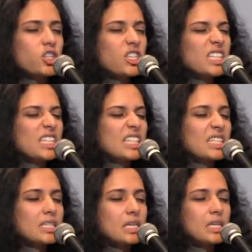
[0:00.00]
This is
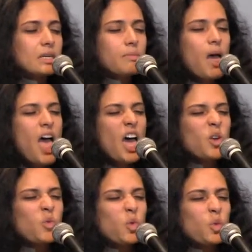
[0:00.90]
steam
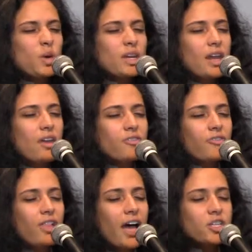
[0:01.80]
and ruin and
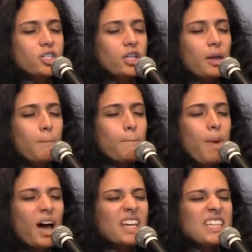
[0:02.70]
flashlit
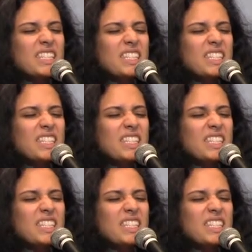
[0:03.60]
bodies.